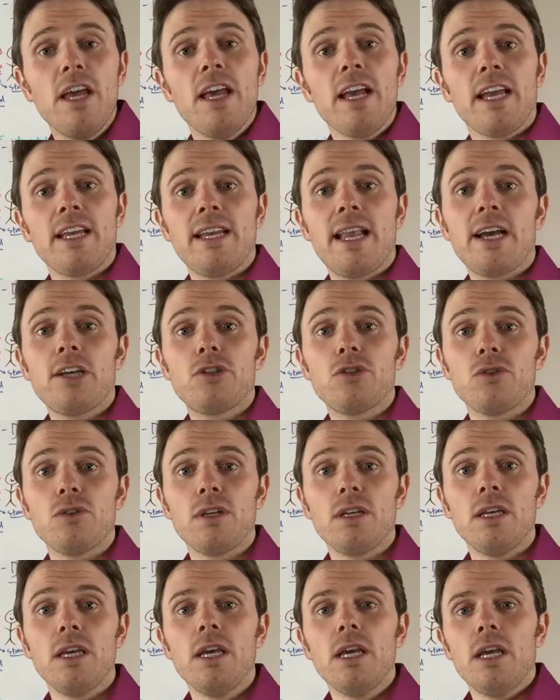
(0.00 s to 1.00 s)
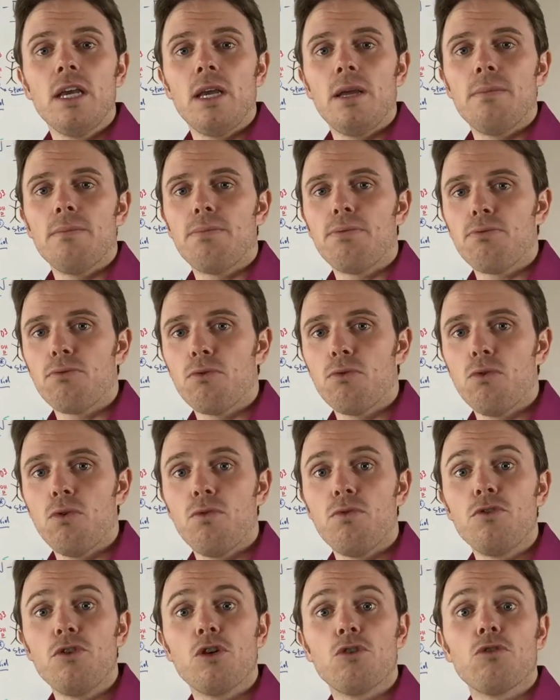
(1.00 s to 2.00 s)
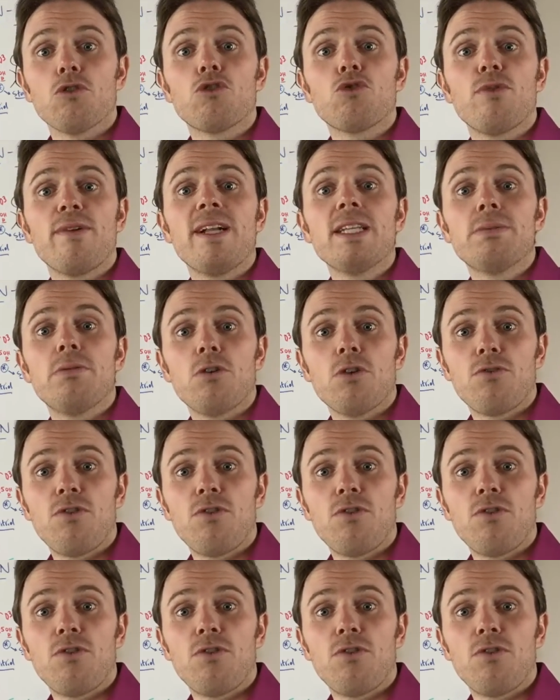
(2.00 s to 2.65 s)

can actually improve neurotransmitter